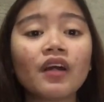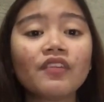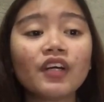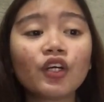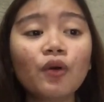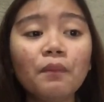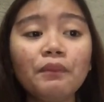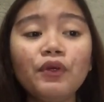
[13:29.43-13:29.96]

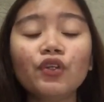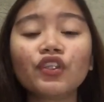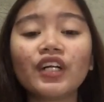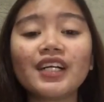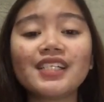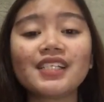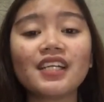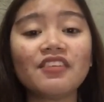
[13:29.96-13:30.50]
the
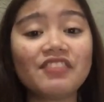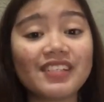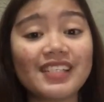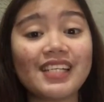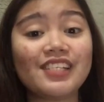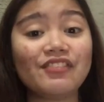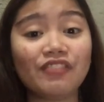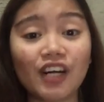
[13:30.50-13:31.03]
computer
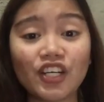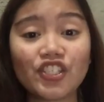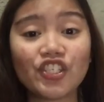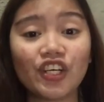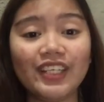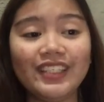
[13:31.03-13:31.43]
services function.